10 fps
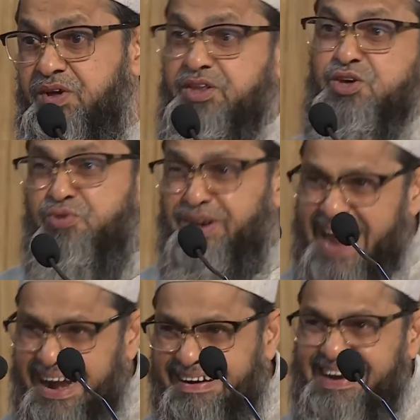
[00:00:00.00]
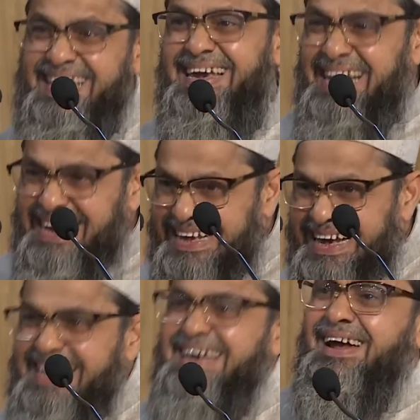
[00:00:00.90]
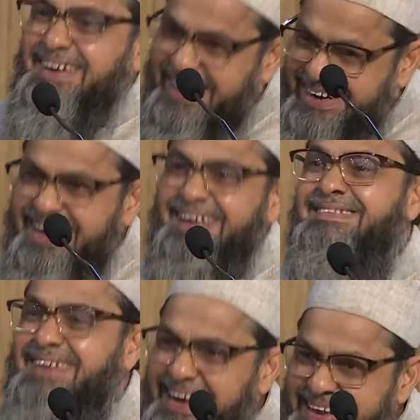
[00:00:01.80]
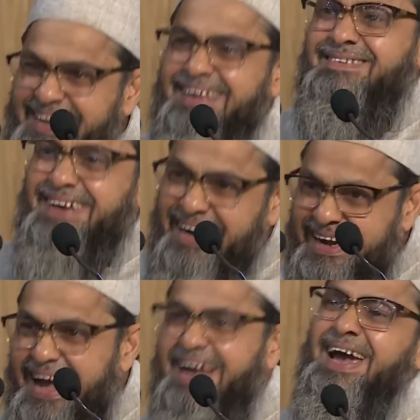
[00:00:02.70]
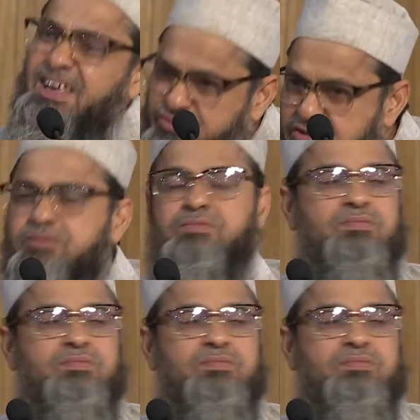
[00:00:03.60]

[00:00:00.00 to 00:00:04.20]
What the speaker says: The unilaterally, illegally created Israeli state against